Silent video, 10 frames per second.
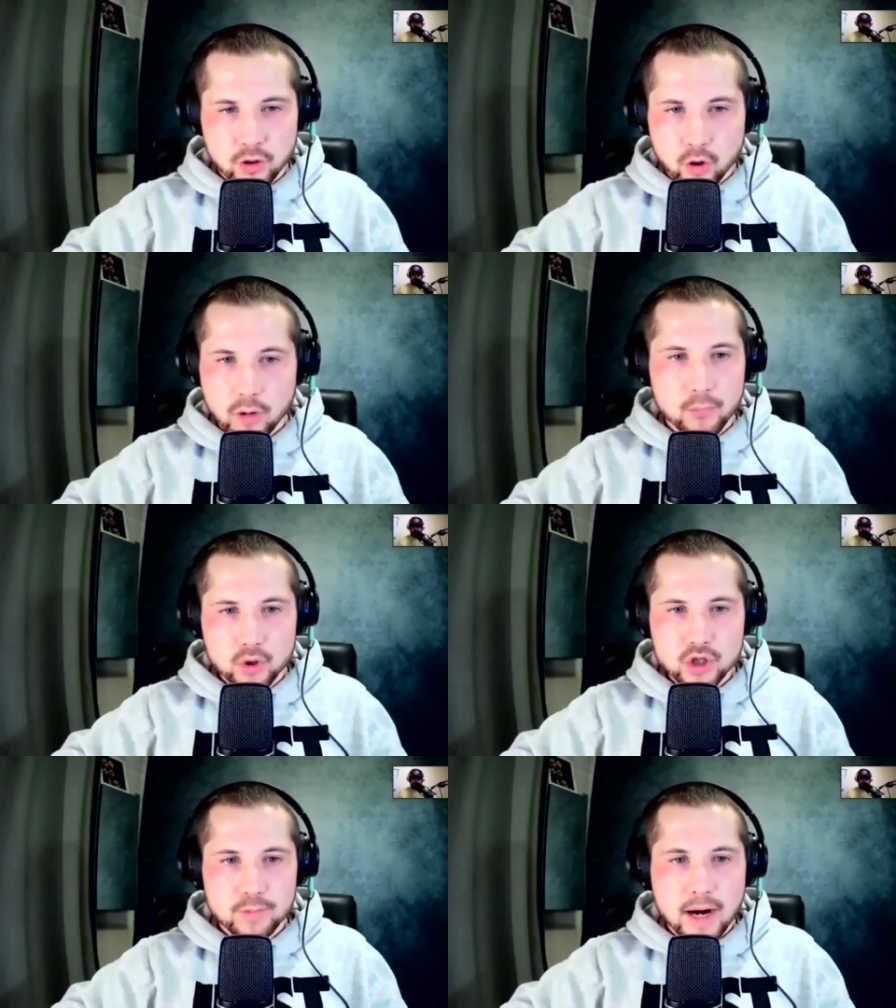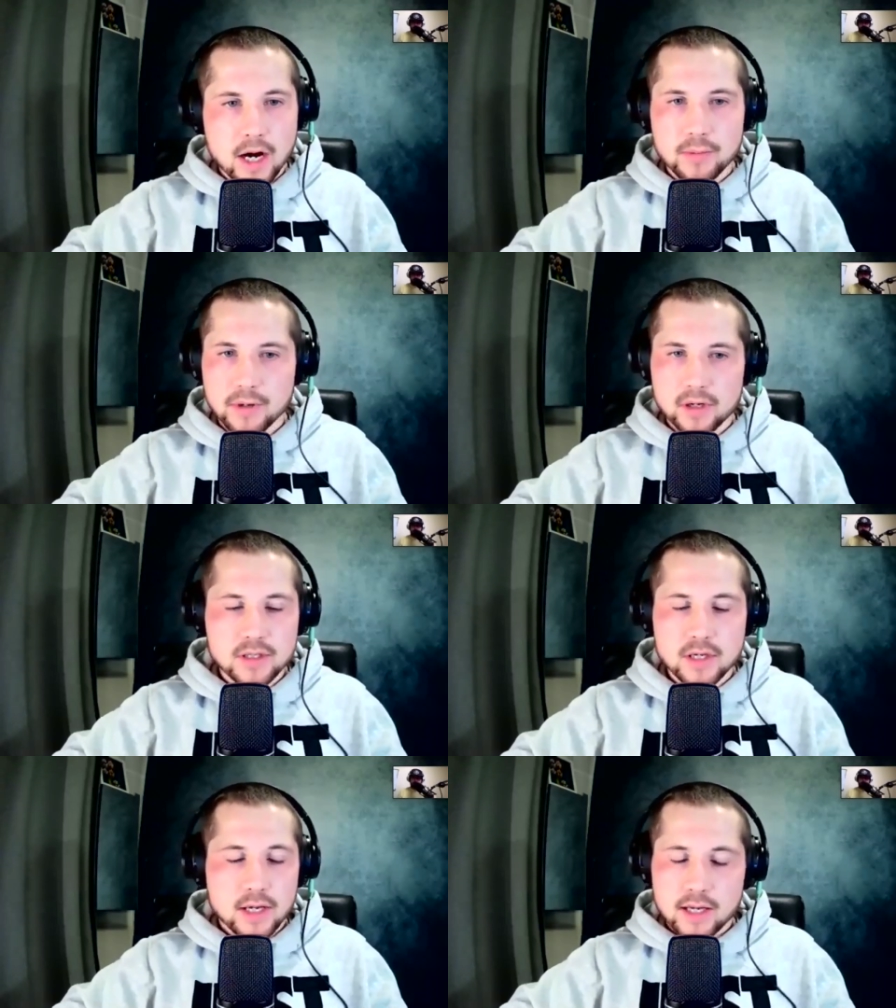going to push him hard
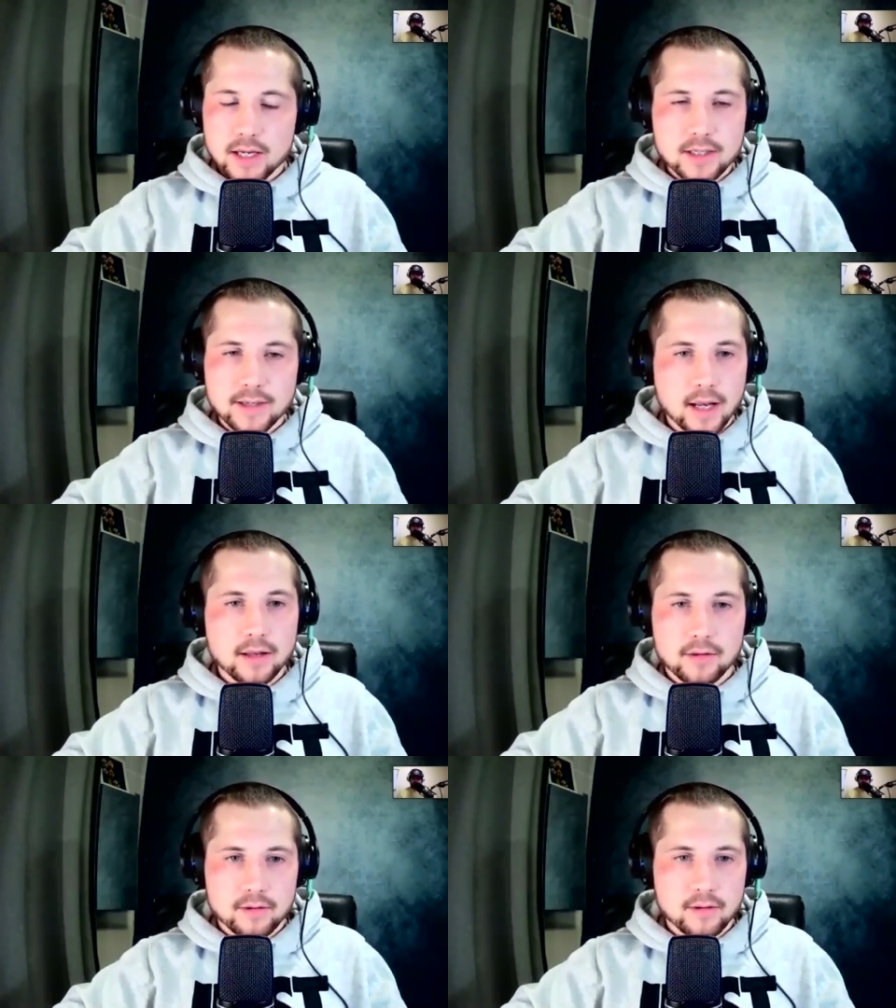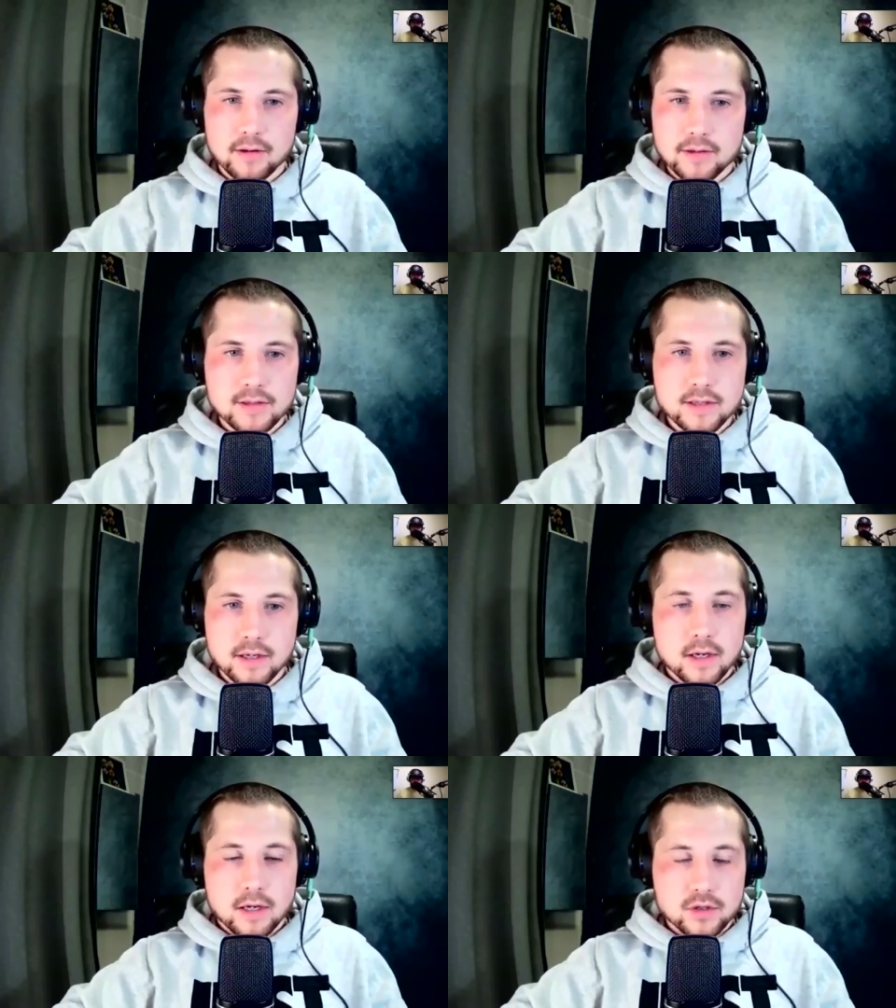because he is a talent and he's
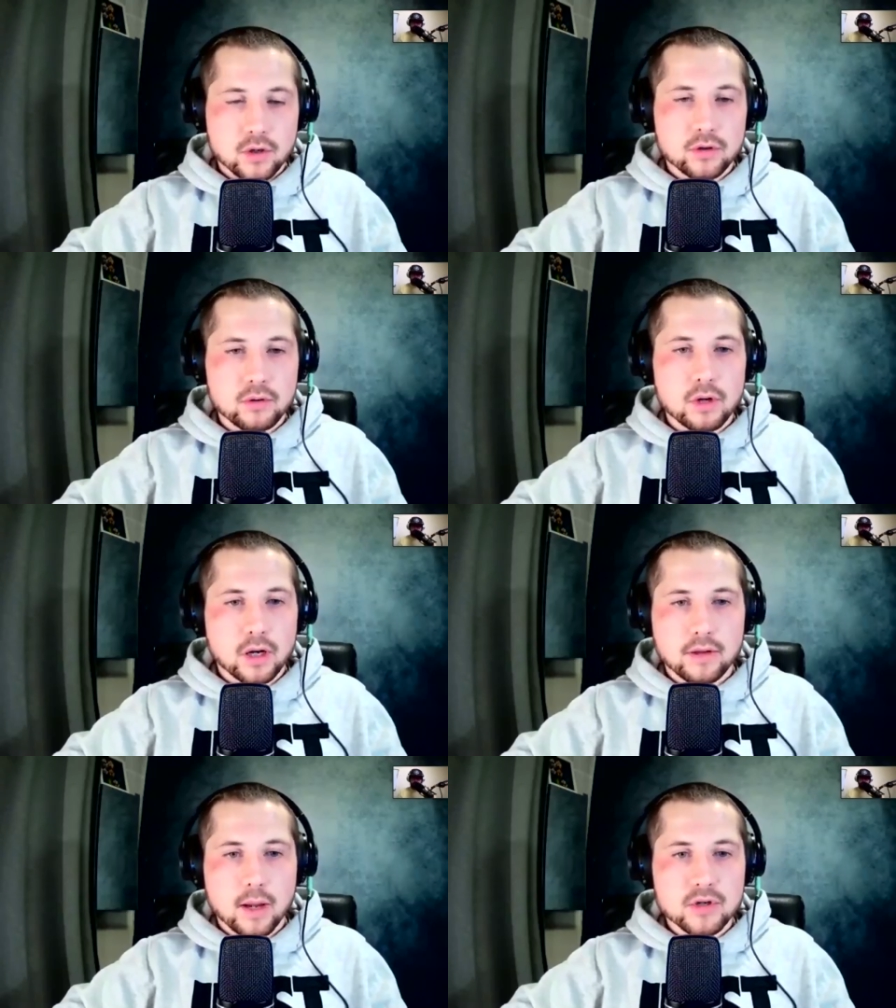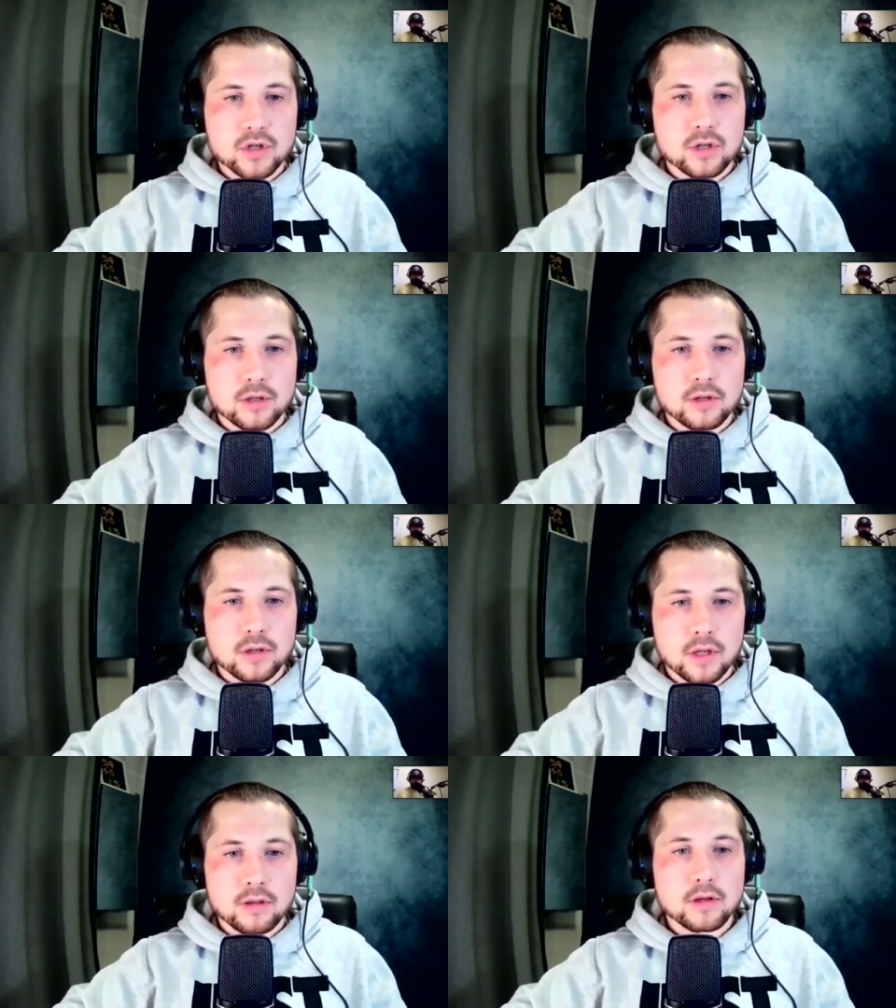going to do a lot of damage in the
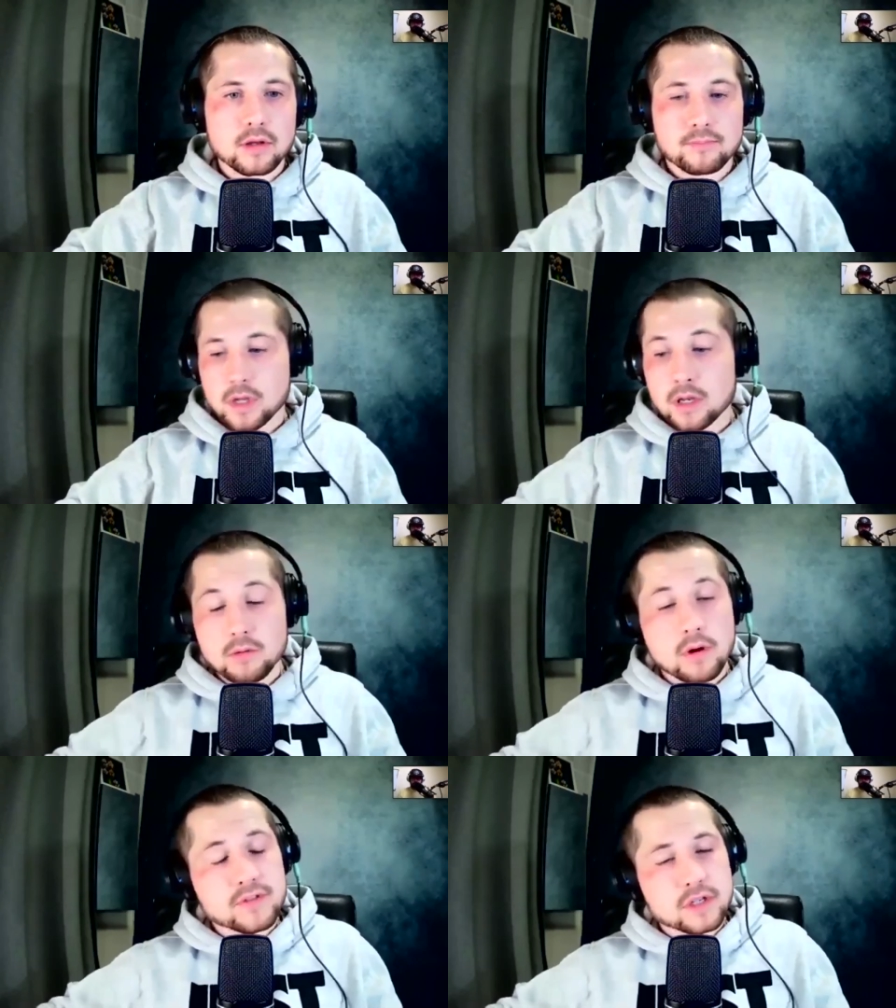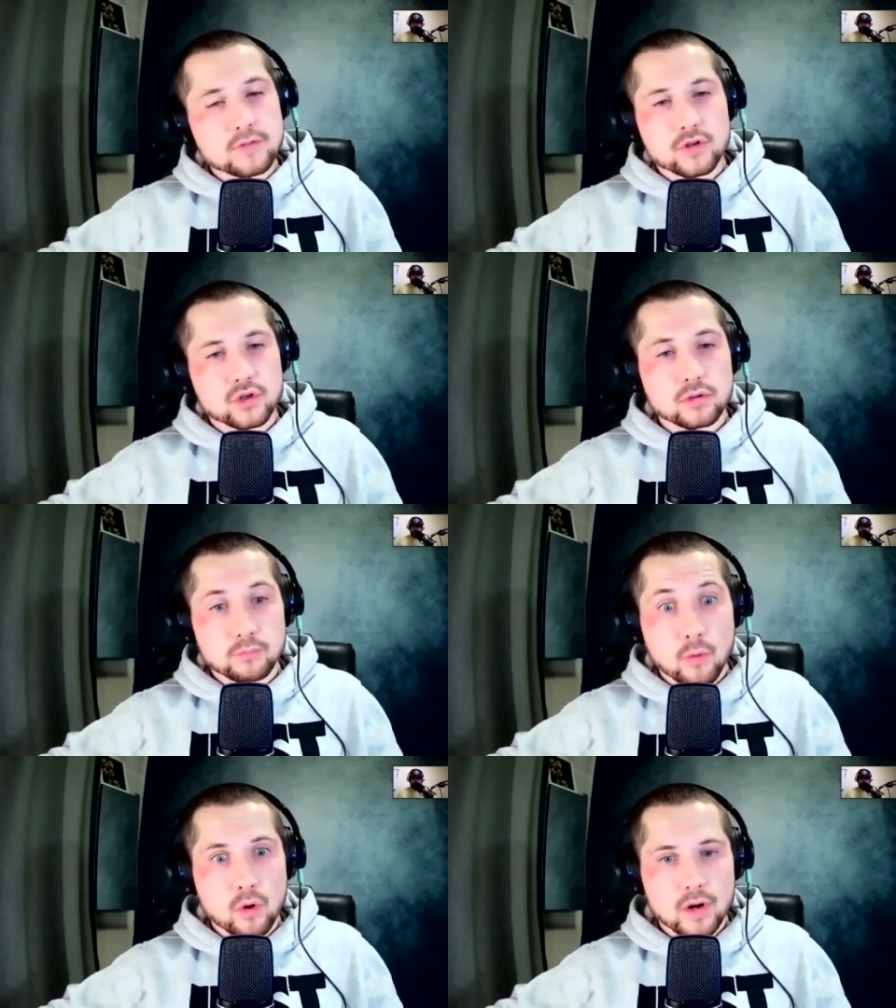UFC for sure,
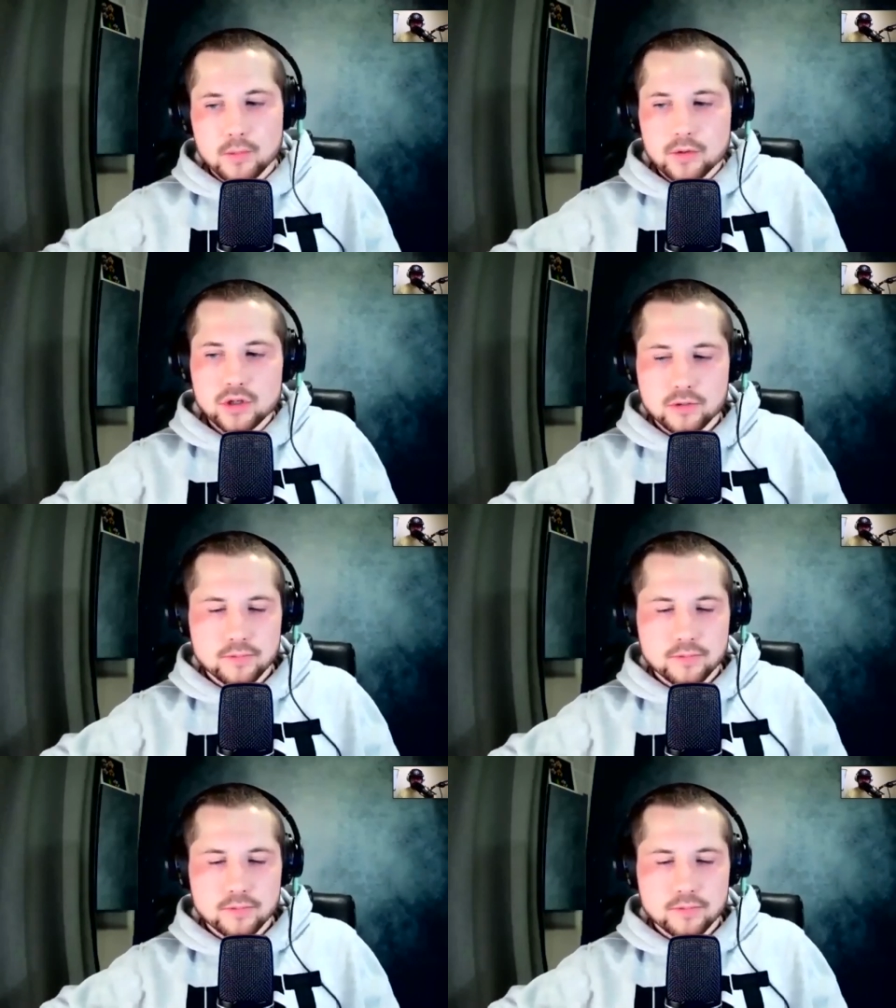more damage.